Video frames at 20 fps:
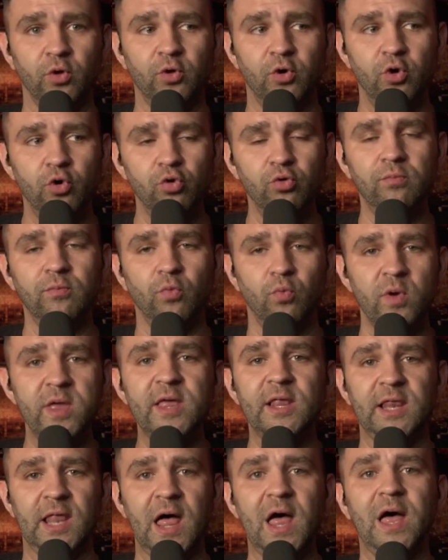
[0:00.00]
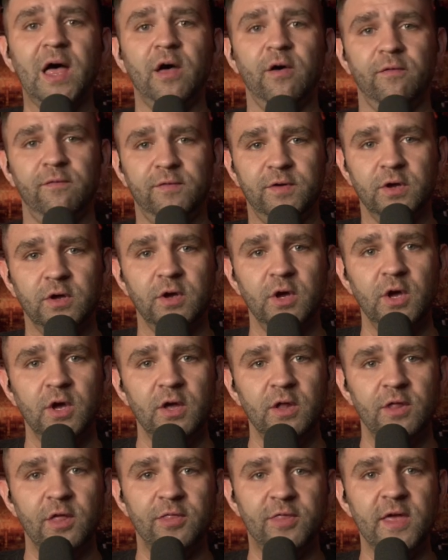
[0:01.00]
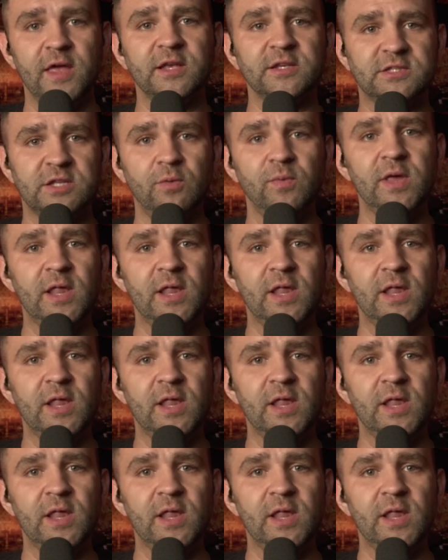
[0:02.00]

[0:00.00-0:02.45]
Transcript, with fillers: whom we loved the things that we